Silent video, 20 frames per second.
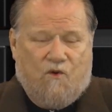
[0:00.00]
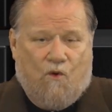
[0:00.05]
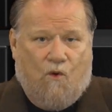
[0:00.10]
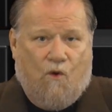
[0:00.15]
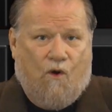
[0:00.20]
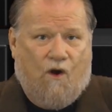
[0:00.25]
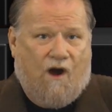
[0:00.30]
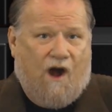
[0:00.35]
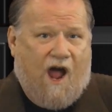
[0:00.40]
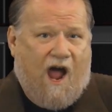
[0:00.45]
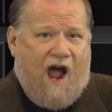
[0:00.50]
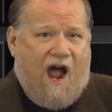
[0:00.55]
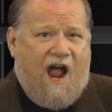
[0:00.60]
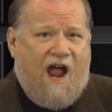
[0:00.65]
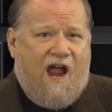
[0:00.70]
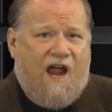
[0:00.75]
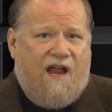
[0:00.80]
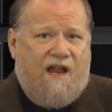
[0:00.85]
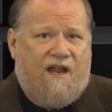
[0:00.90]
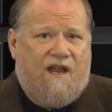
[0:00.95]
Or
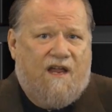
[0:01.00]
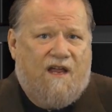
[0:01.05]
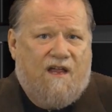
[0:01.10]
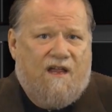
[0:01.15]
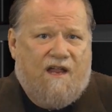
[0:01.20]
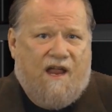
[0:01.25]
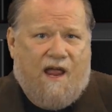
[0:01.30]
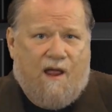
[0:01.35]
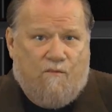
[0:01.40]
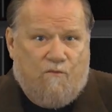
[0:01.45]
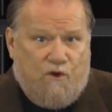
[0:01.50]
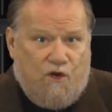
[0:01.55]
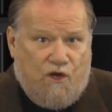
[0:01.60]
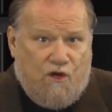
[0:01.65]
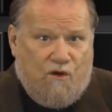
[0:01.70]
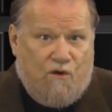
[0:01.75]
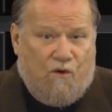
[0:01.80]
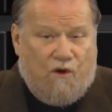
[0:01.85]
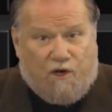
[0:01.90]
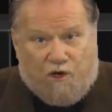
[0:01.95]
I am
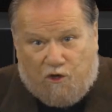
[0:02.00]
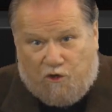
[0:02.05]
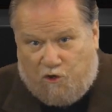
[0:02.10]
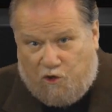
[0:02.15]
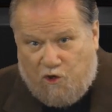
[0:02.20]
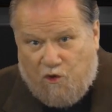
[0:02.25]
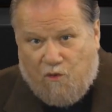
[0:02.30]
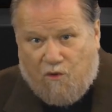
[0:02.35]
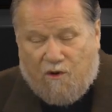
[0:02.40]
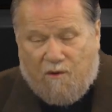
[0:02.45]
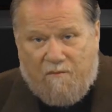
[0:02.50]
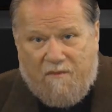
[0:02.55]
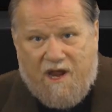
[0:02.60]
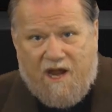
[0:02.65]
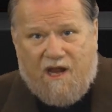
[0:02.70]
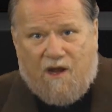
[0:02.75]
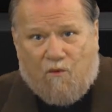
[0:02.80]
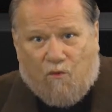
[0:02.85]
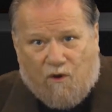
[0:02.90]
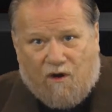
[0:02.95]
you, and you are
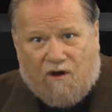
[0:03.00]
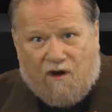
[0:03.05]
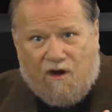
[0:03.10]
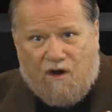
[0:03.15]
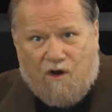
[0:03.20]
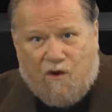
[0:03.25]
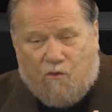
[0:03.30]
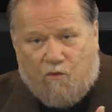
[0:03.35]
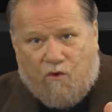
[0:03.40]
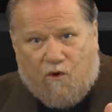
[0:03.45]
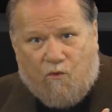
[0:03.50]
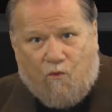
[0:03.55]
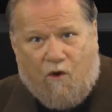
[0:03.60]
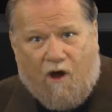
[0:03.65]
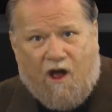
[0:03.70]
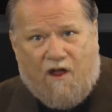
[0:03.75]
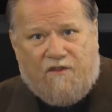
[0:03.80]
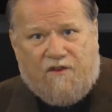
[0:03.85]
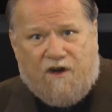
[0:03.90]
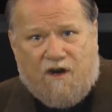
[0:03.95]
me. We're
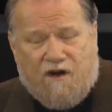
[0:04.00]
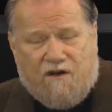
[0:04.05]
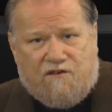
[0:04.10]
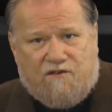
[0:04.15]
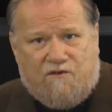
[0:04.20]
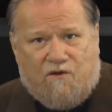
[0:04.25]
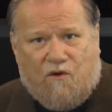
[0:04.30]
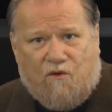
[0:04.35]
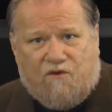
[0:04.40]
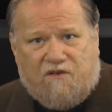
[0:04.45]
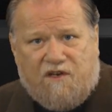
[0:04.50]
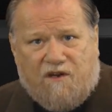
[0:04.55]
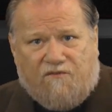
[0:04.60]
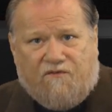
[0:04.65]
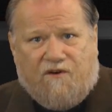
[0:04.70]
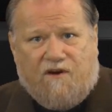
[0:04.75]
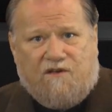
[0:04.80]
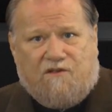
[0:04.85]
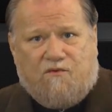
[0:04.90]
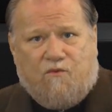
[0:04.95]
one. There is no
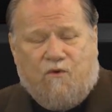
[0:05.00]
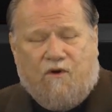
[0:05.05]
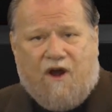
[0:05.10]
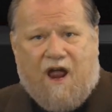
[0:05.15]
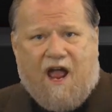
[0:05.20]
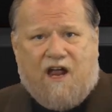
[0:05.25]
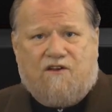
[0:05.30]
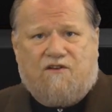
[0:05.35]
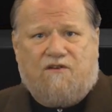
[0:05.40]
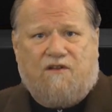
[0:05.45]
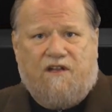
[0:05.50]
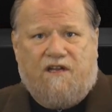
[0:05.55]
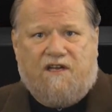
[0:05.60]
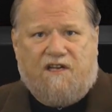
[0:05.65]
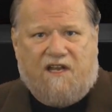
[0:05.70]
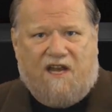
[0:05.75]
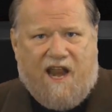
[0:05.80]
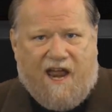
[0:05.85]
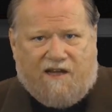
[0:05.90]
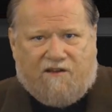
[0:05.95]
difference. We're actually
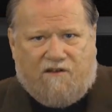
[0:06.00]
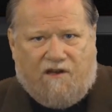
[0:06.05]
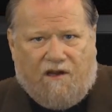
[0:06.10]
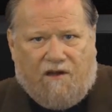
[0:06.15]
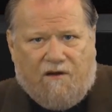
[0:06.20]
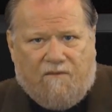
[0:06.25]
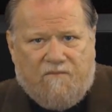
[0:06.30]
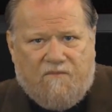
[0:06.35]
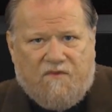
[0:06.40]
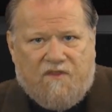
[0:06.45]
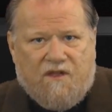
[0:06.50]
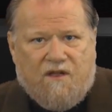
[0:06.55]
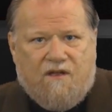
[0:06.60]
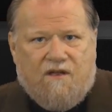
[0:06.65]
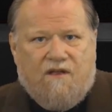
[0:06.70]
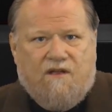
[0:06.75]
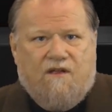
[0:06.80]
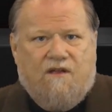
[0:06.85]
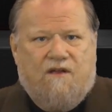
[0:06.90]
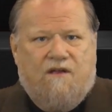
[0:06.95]
connected.
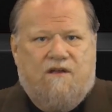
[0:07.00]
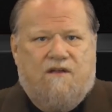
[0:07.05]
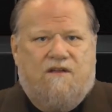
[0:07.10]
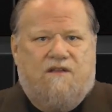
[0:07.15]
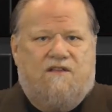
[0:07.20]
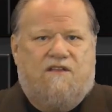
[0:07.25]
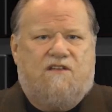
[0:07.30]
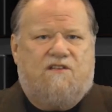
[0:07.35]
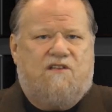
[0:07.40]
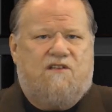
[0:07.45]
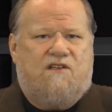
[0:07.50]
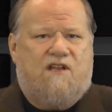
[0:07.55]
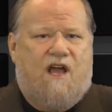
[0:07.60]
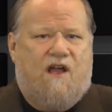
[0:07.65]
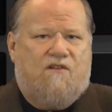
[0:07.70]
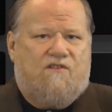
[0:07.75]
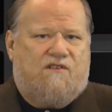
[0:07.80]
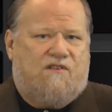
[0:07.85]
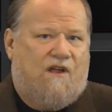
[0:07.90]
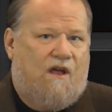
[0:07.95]
This is
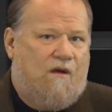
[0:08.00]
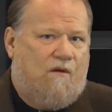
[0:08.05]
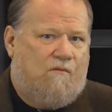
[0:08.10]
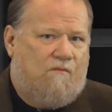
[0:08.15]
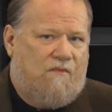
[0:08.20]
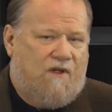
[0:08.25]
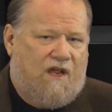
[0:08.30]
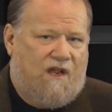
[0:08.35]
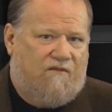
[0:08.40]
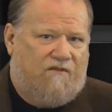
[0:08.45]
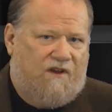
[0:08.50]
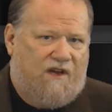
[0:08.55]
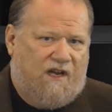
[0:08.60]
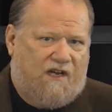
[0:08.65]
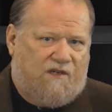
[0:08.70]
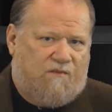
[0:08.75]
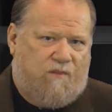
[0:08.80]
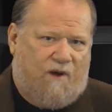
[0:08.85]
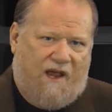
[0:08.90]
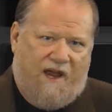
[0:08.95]
how some even
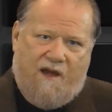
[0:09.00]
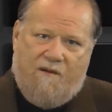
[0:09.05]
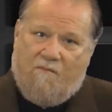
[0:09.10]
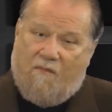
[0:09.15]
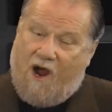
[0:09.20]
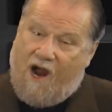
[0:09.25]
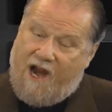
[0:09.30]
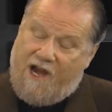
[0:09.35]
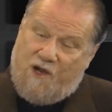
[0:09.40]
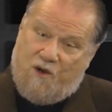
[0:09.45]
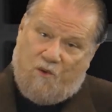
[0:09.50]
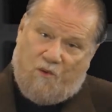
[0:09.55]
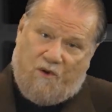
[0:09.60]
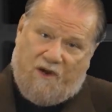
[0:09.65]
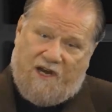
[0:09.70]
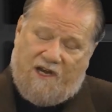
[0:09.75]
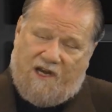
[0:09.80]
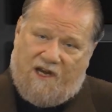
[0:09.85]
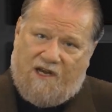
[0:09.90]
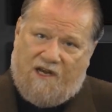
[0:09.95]
explain mind
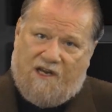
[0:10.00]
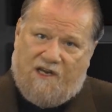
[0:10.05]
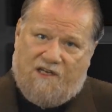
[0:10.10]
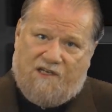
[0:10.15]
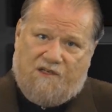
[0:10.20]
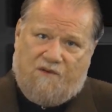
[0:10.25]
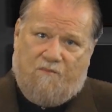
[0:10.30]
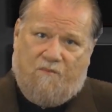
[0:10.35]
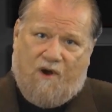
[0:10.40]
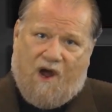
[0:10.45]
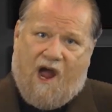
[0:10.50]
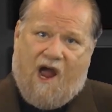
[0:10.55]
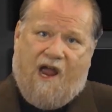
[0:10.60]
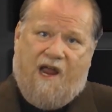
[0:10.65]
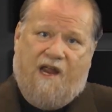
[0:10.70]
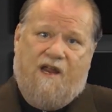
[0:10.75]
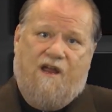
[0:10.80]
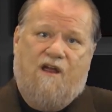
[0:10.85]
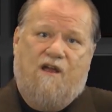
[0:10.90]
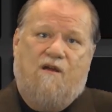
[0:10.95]
reading, is
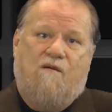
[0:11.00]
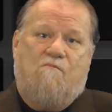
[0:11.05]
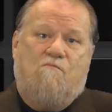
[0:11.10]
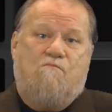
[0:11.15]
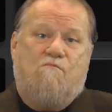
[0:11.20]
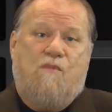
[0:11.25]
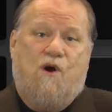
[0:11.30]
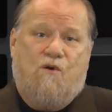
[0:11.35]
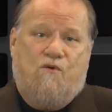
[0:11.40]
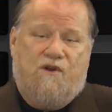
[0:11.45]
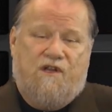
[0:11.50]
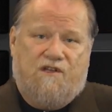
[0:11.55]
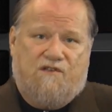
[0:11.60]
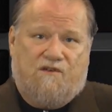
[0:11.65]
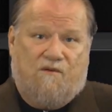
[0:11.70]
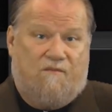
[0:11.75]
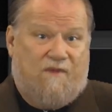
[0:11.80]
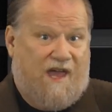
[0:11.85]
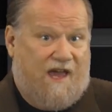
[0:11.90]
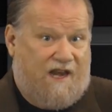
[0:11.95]
by
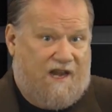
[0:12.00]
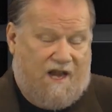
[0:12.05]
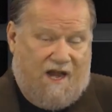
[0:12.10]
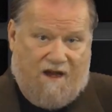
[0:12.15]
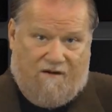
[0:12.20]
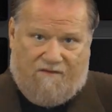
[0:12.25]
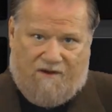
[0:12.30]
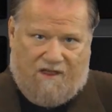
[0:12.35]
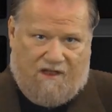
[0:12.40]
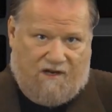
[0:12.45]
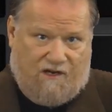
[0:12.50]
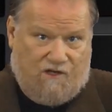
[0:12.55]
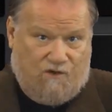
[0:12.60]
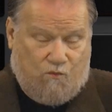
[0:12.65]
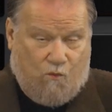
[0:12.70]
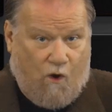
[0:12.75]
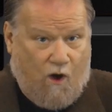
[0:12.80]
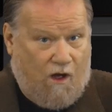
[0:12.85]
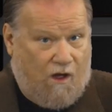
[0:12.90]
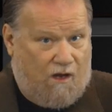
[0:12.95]
monism, that everything is
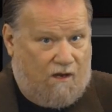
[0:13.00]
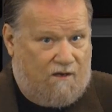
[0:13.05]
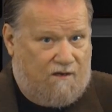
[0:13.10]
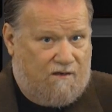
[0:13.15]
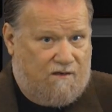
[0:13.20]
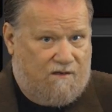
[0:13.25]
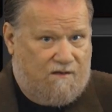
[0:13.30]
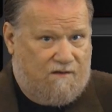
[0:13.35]
one.